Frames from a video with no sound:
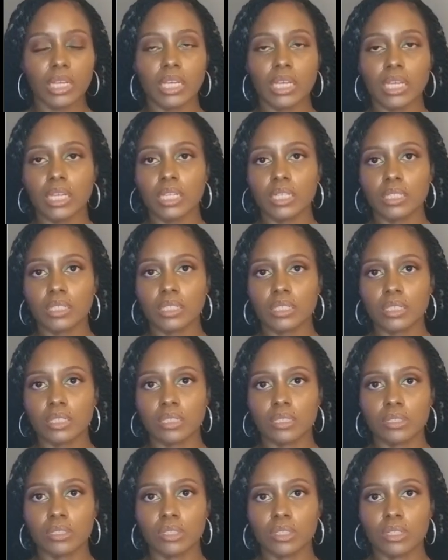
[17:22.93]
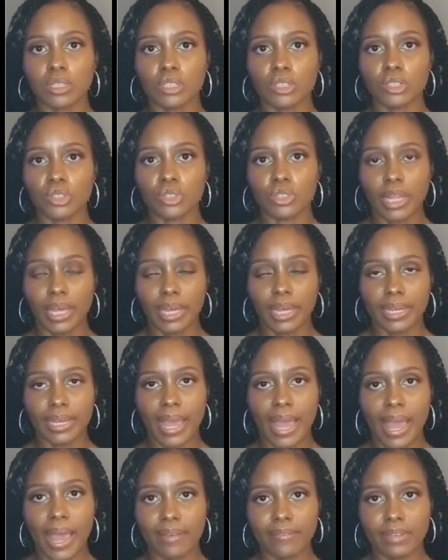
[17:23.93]
in like
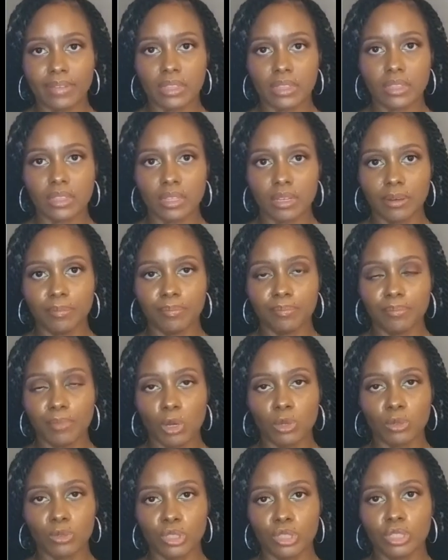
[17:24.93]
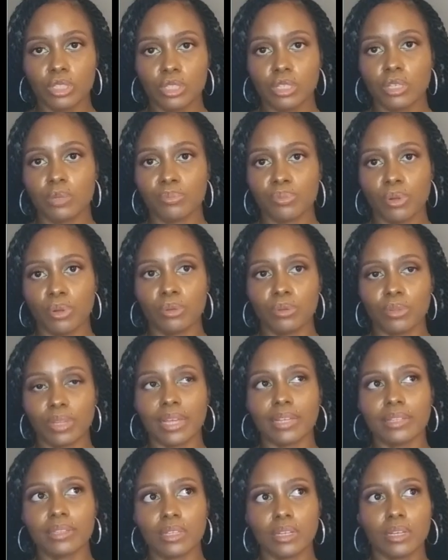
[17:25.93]
having the most
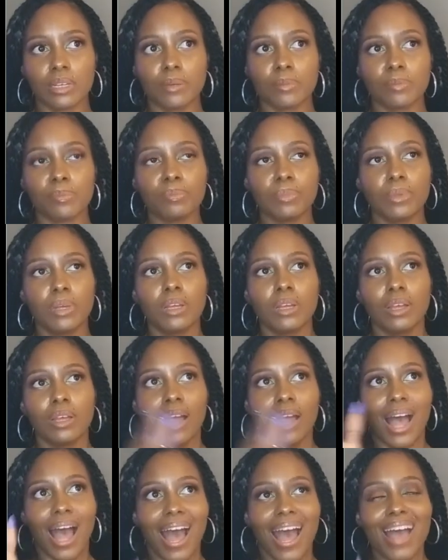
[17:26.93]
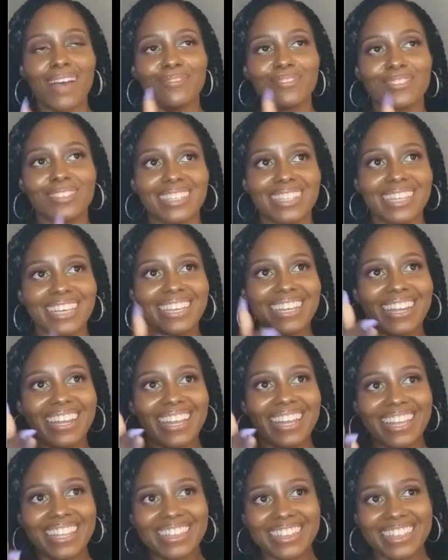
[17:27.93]
I have to get
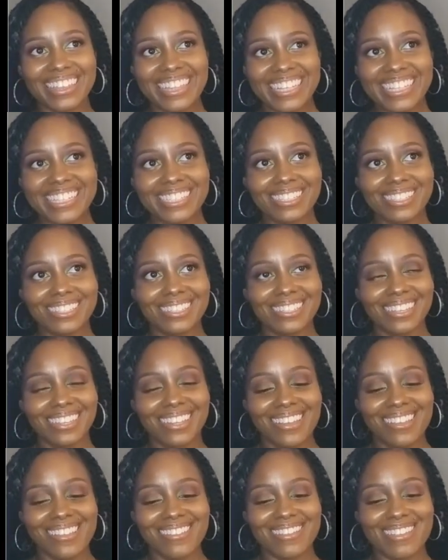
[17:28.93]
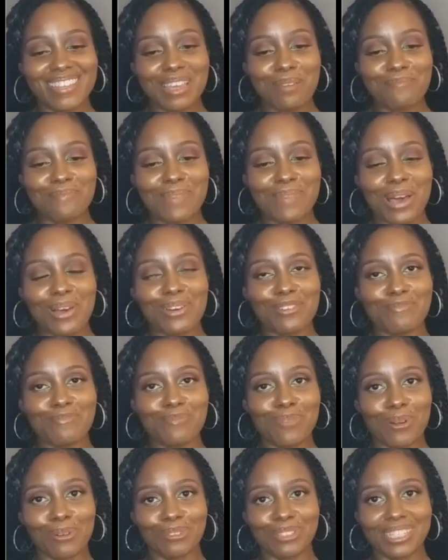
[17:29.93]
at least the amount of
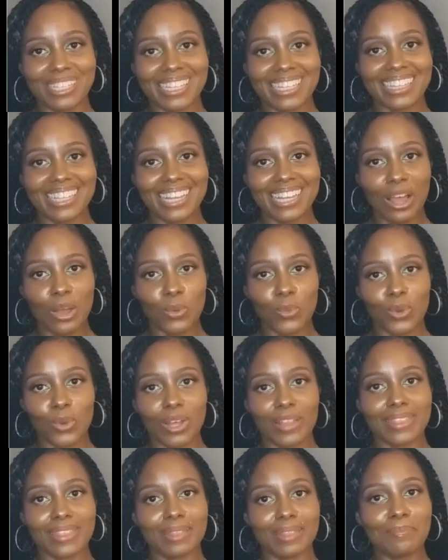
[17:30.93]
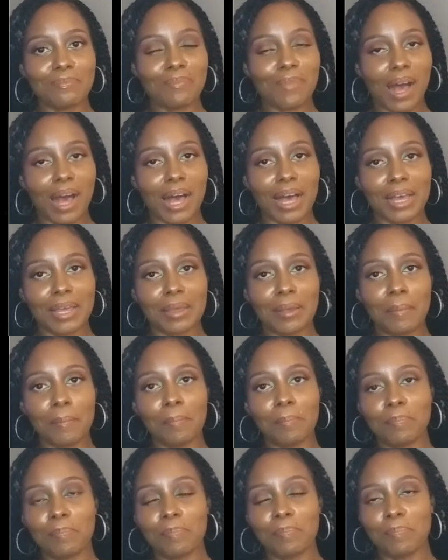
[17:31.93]
protein that I want my
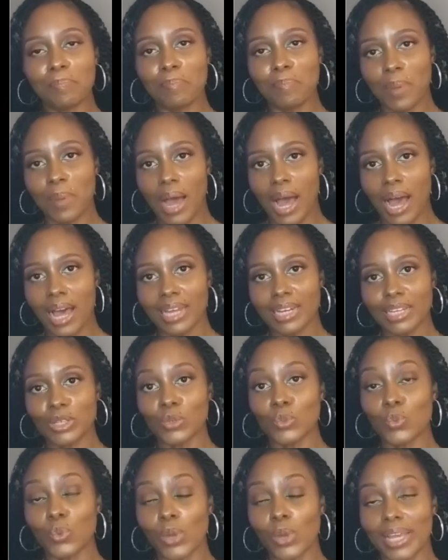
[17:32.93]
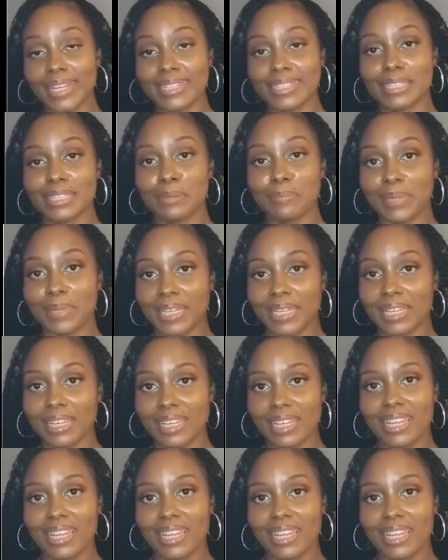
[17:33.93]
body weight to be.